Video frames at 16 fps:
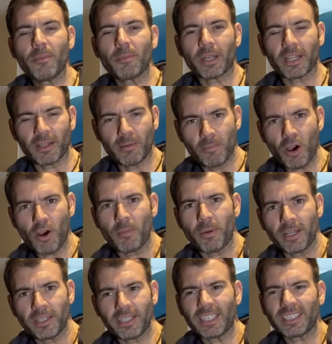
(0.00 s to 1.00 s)
But at the
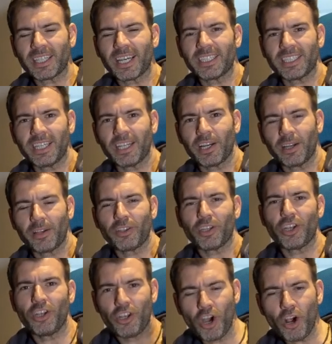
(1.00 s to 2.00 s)
moment, this idea uh,
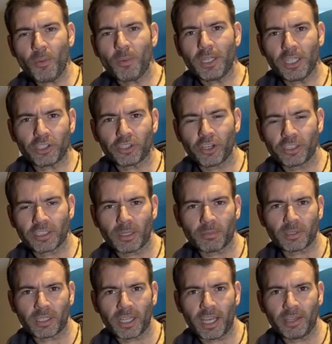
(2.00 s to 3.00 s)
that nobody turns
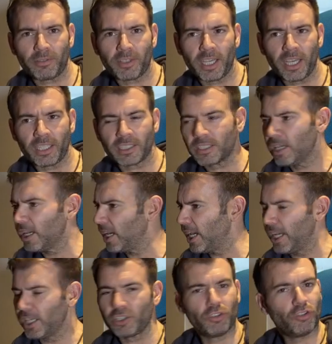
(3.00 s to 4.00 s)
up to live gigs
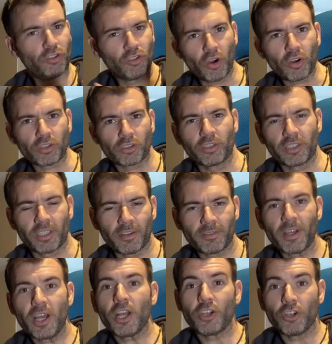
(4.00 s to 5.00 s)
is not good
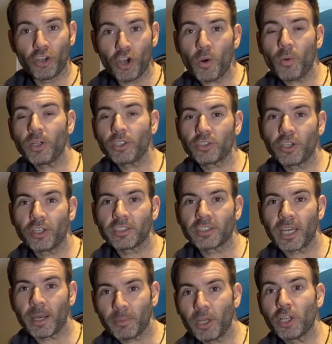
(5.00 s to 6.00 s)
enough. No one turns
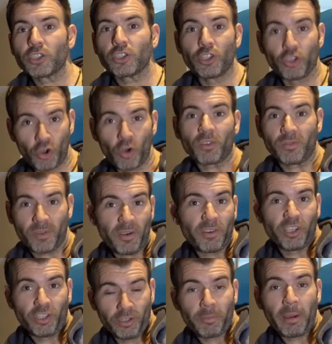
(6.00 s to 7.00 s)
up to not
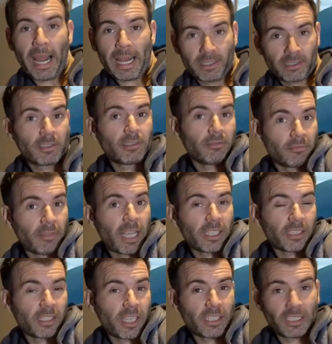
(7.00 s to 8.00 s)
very good bands.
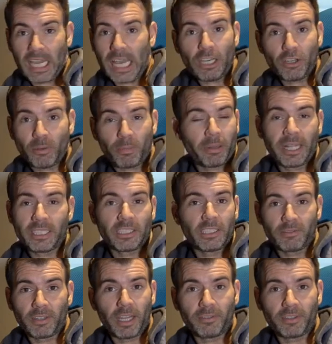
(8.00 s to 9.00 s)
That's the case. I go to plenty
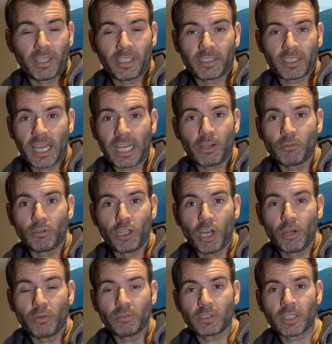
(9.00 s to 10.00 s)
of live gigs. I go
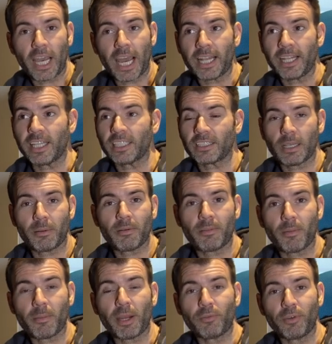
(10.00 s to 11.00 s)
loads. And there's some of
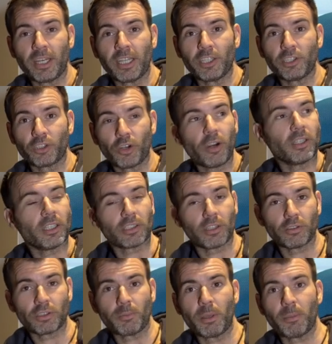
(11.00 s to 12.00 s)
them I really enjoy and there's
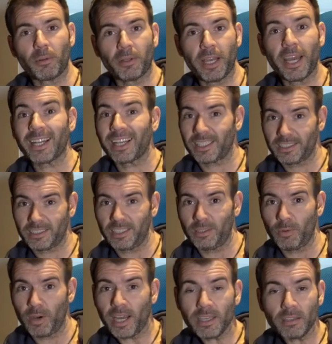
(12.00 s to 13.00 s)
loads of people there and I can see
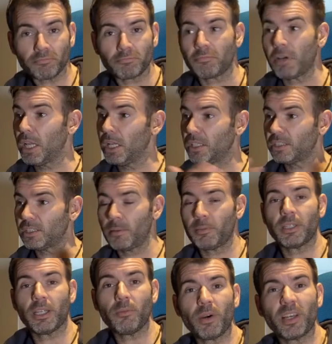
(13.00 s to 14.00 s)
why. And there's some
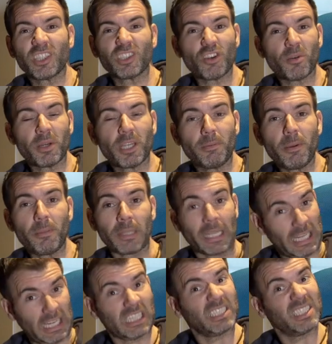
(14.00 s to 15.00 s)
of where there's not many people
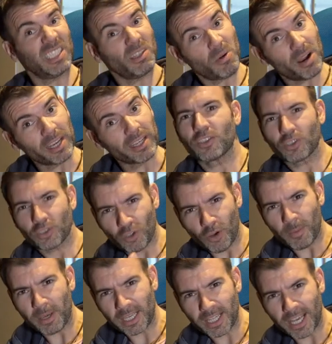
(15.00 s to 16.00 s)
and I can see why. So
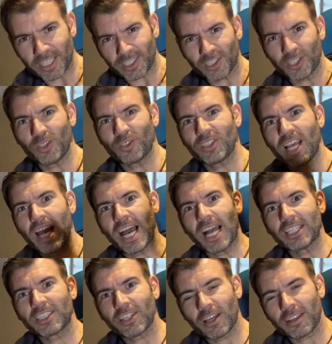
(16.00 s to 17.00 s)
stop making that excuse
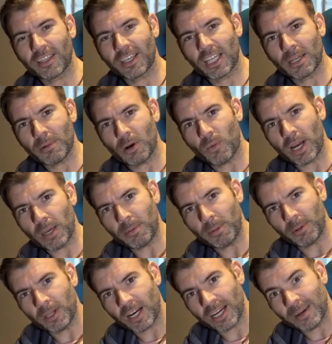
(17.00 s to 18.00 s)
and start thinking about why
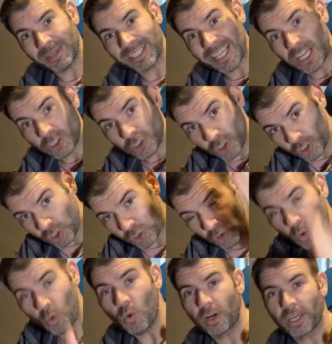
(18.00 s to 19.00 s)
people aren't coming to
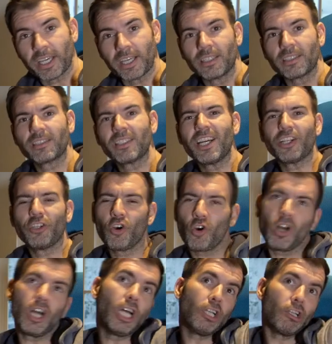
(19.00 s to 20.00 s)
your gigs,
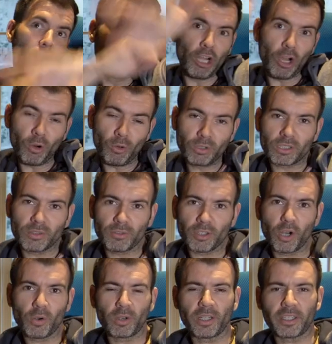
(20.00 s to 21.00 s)
not loads of
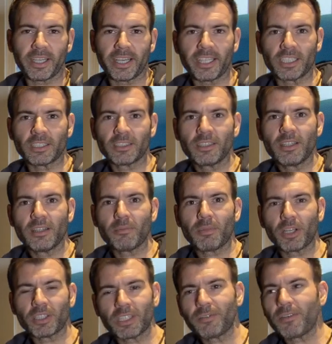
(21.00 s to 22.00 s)
local gigs.
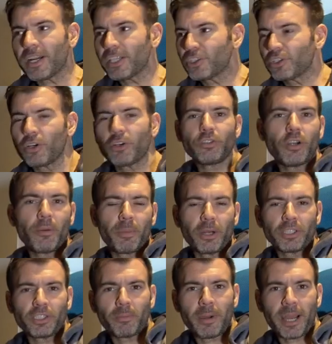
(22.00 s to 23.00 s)
Because if I showed you a
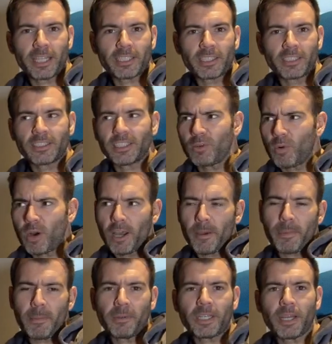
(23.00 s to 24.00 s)
bunch of bands and said, why
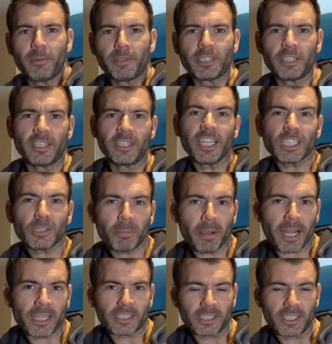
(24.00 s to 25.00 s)
aren't people coming to this
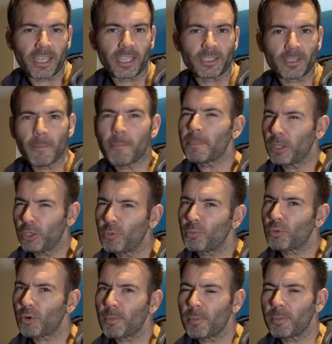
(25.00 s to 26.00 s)
band's gigs? You'd
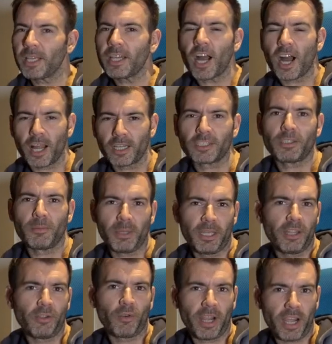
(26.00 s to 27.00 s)
probably answer me
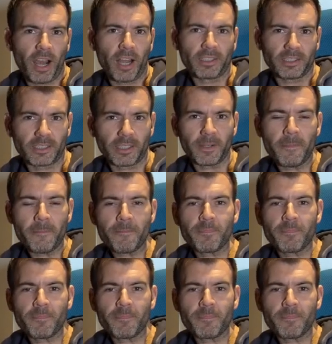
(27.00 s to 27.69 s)
the right answer.